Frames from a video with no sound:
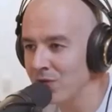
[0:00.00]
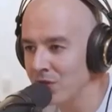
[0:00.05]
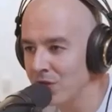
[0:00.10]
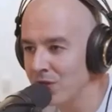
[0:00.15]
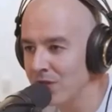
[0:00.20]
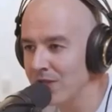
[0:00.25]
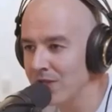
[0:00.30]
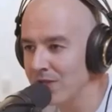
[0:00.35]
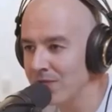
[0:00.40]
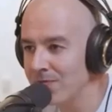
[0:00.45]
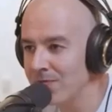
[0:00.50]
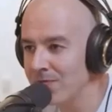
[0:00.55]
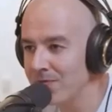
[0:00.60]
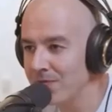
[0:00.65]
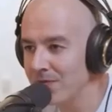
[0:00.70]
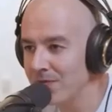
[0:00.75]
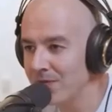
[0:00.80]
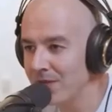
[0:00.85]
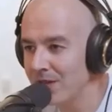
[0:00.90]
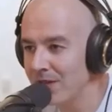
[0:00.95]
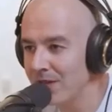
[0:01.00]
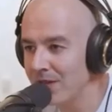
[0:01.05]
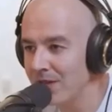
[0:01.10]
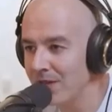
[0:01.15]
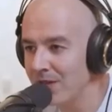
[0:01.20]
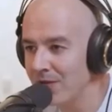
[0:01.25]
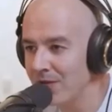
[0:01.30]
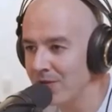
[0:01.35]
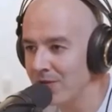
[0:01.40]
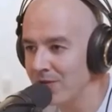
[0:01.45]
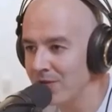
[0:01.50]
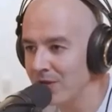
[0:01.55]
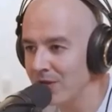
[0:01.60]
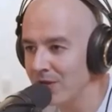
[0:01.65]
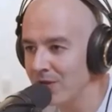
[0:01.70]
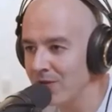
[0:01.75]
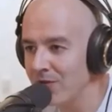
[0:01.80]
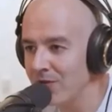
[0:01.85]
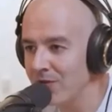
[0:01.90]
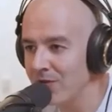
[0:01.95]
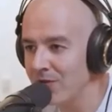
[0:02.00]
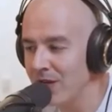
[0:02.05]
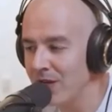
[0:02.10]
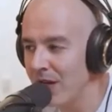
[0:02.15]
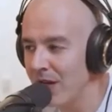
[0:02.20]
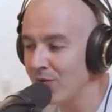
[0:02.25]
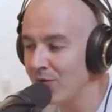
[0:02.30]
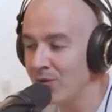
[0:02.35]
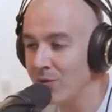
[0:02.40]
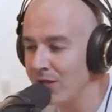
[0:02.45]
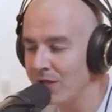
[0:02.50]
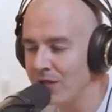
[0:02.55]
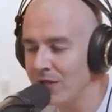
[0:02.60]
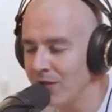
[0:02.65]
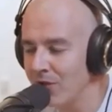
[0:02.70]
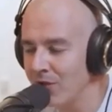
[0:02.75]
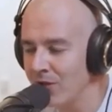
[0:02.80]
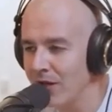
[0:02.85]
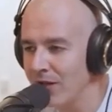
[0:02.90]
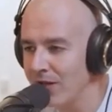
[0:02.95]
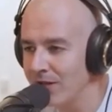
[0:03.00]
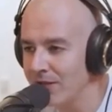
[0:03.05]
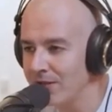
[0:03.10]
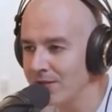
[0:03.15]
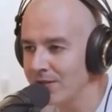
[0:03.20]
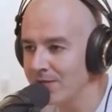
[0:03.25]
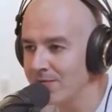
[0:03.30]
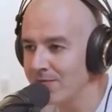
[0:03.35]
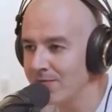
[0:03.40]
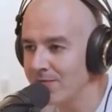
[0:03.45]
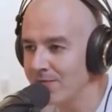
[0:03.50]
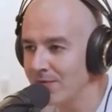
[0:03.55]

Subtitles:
give a shit. If, you know, everybody there dies.